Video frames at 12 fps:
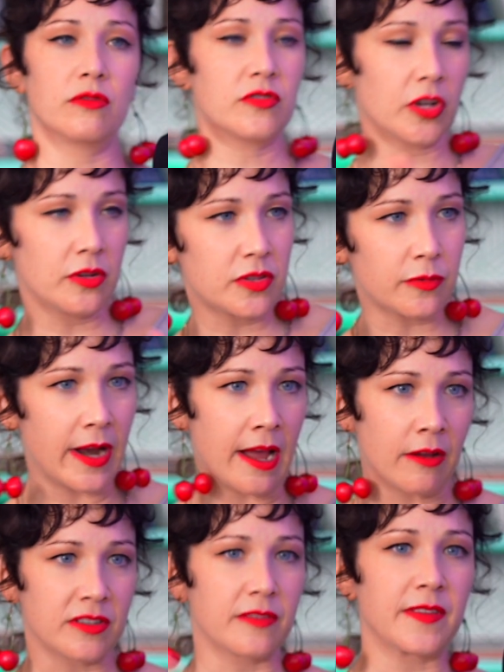turns
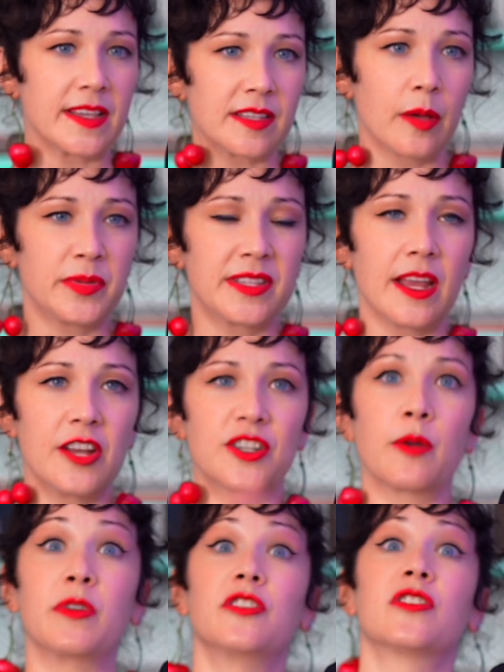around to face upstage
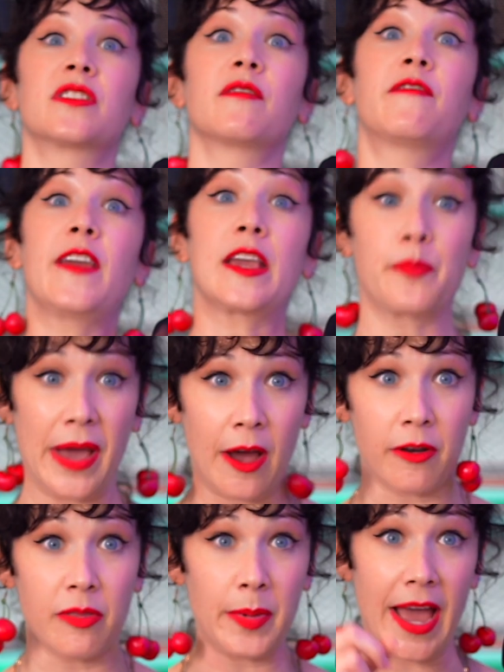and we just fake bow
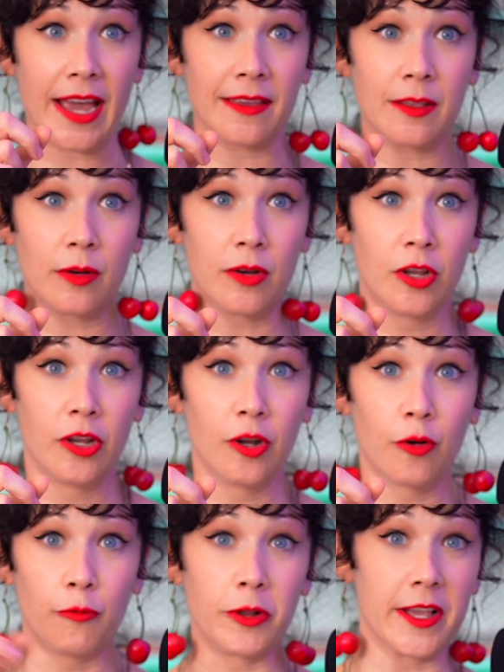to the back and then
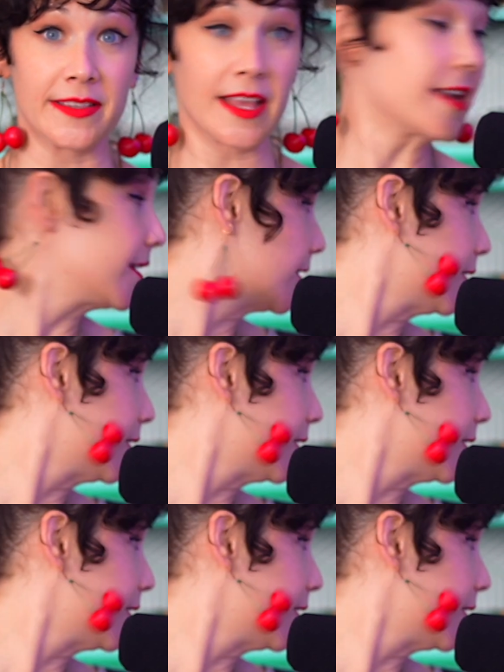realize that